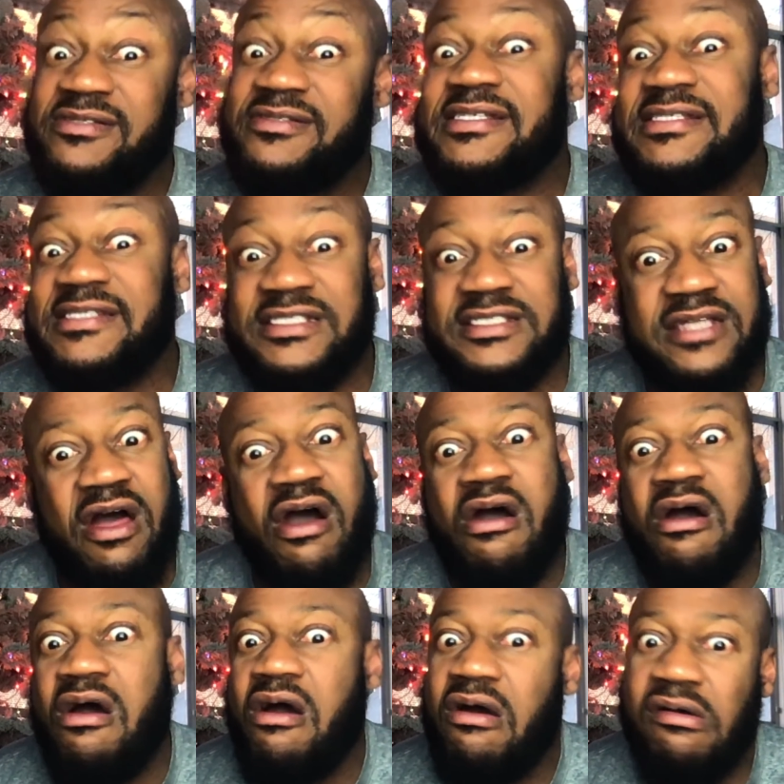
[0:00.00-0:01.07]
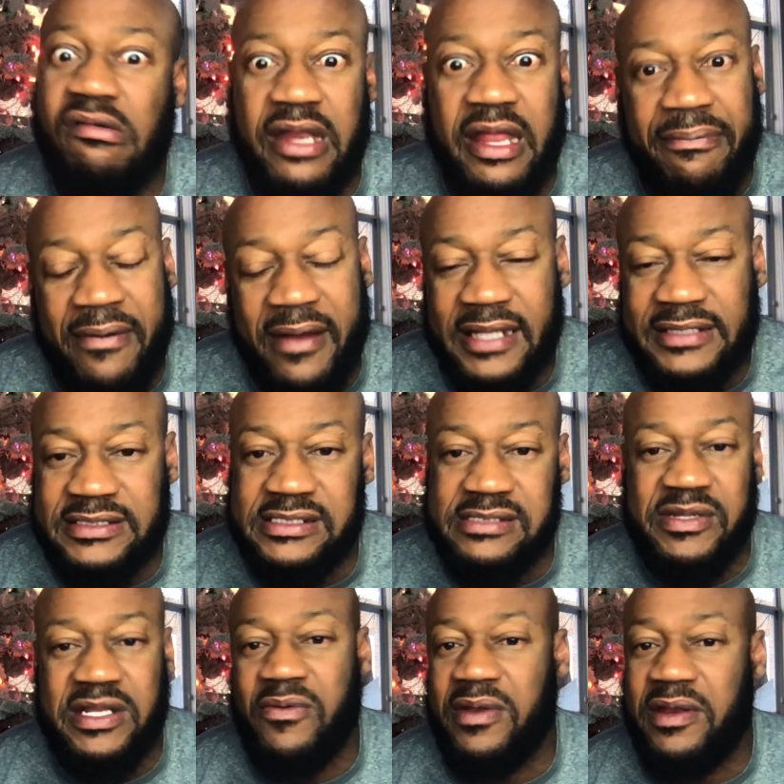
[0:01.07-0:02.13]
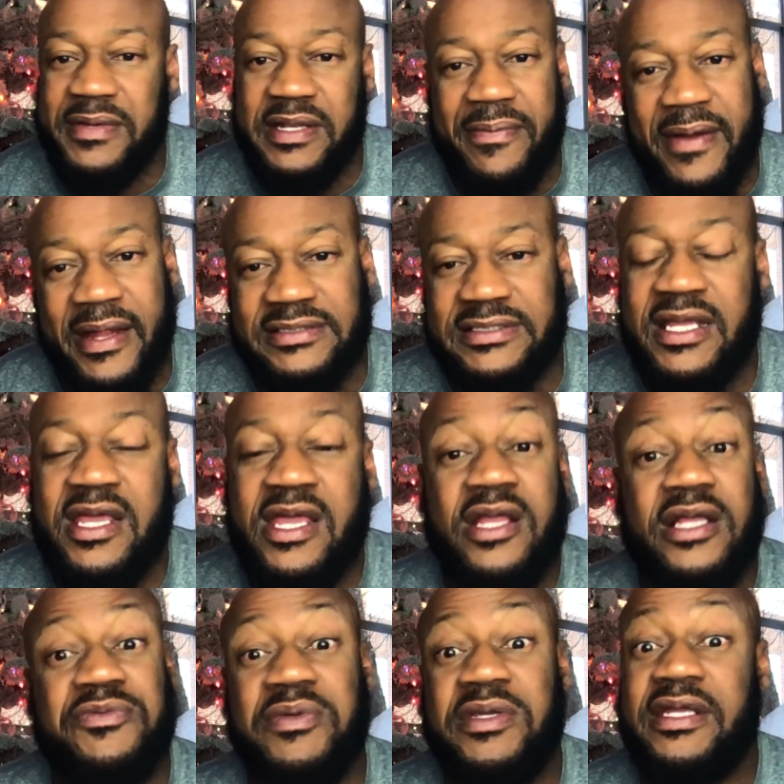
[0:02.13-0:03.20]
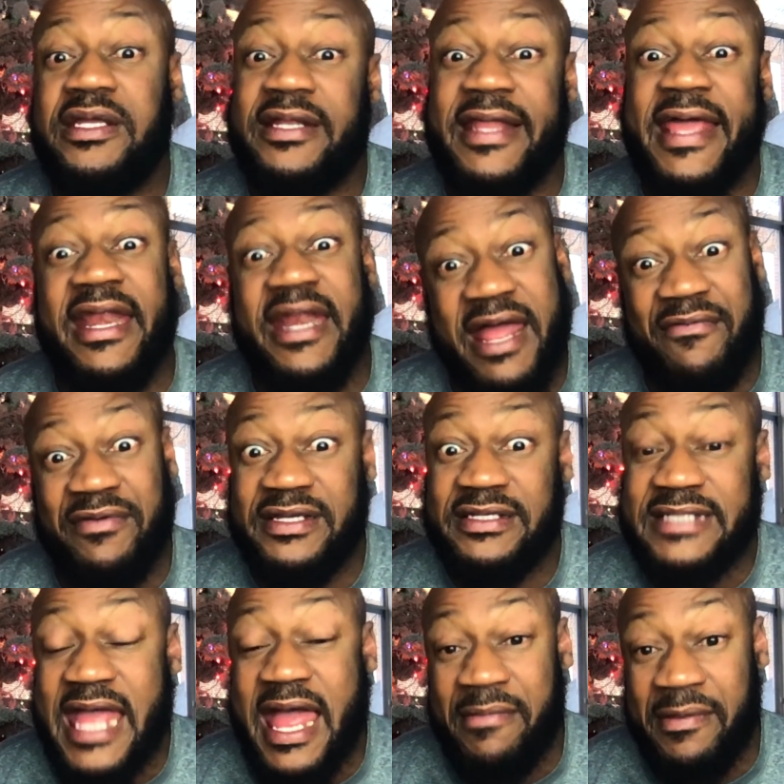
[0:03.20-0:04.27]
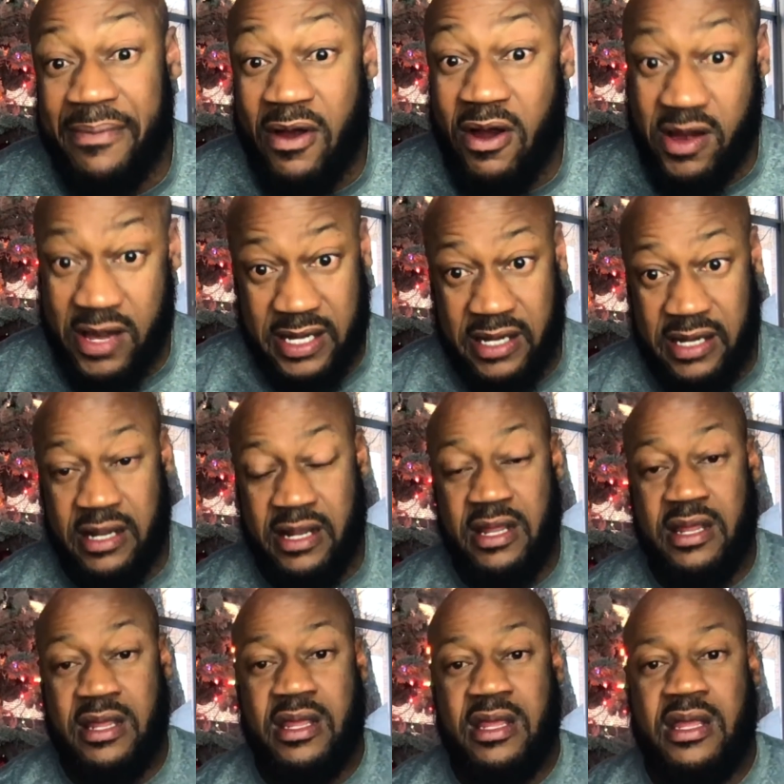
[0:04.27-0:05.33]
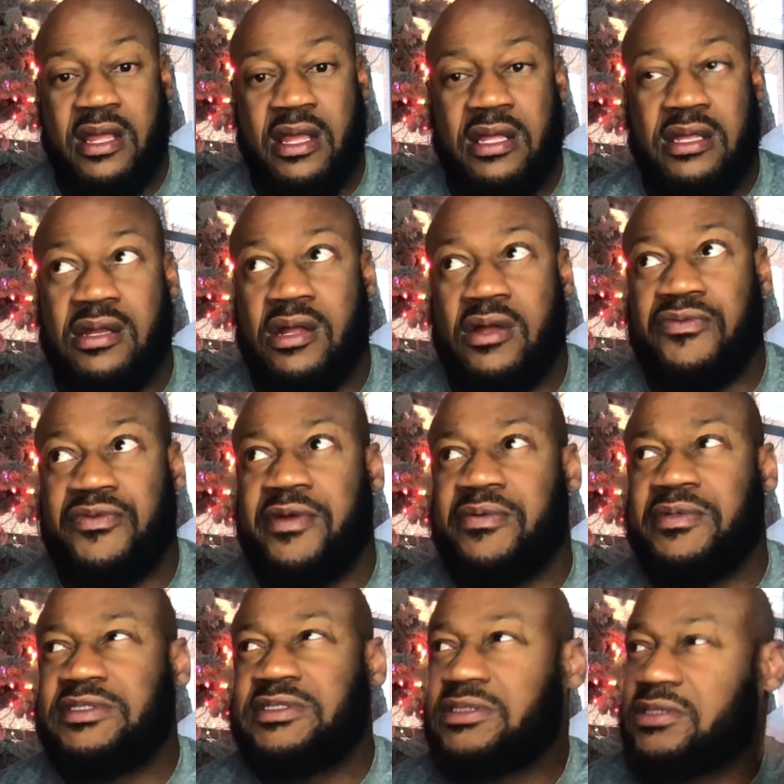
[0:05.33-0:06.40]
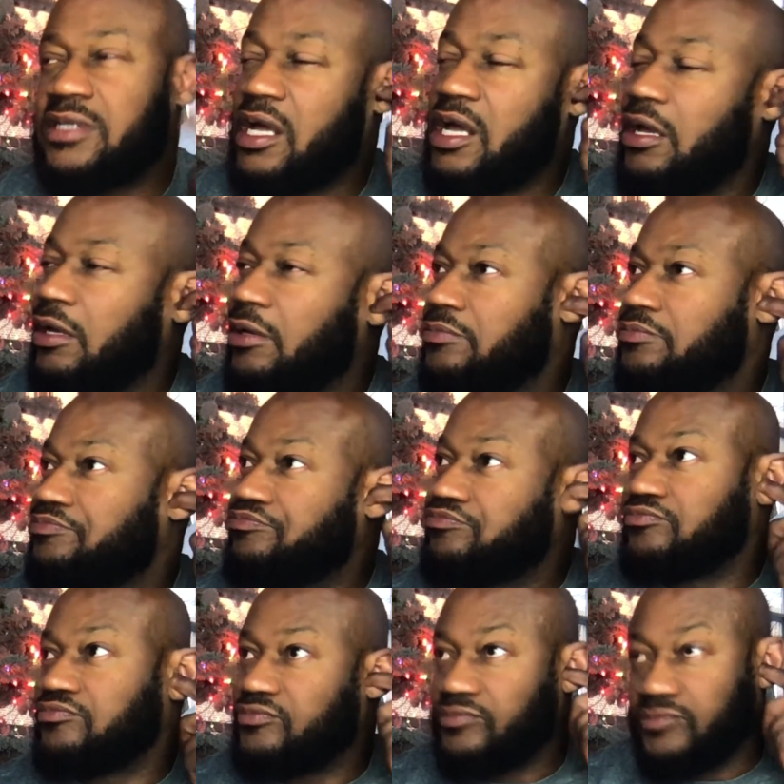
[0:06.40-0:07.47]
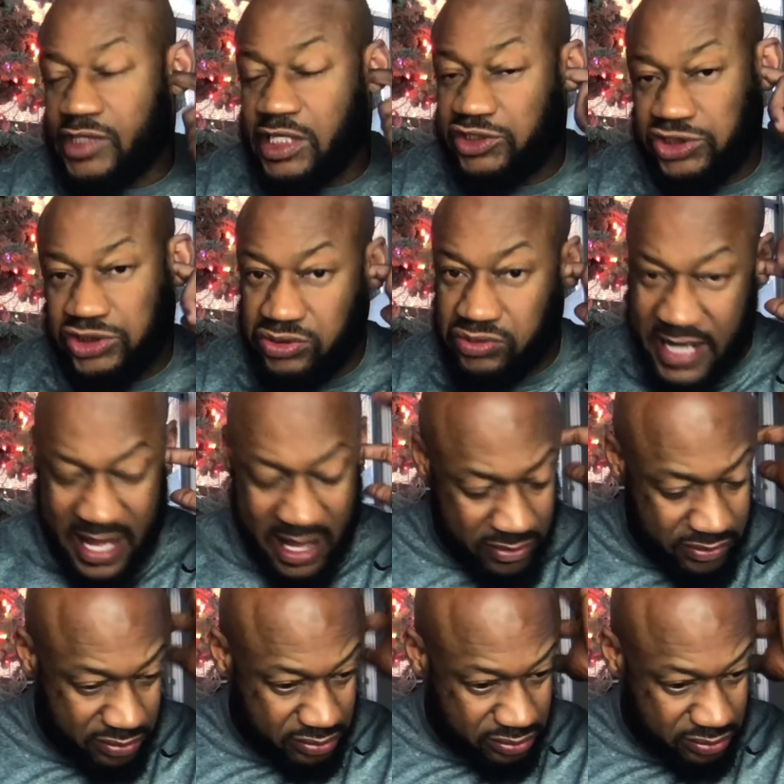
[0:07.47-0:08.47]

because it's so depressing. We don't want to be depressed because we here in Atlanta have a good time and party. There was a shootout